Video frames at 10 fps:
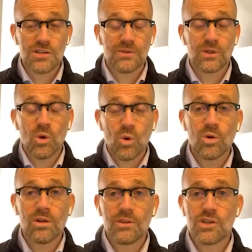for all
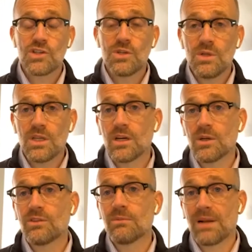of the studios
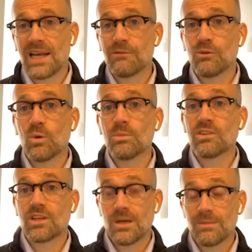and platforms to
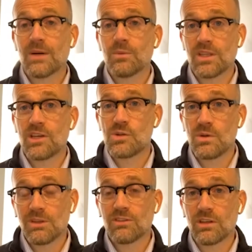come out with their
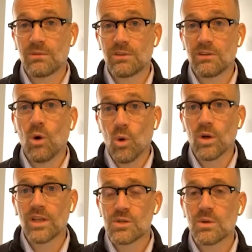streaming services all
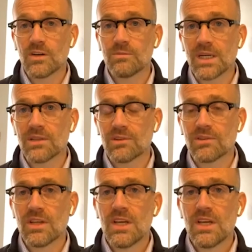in 12 months.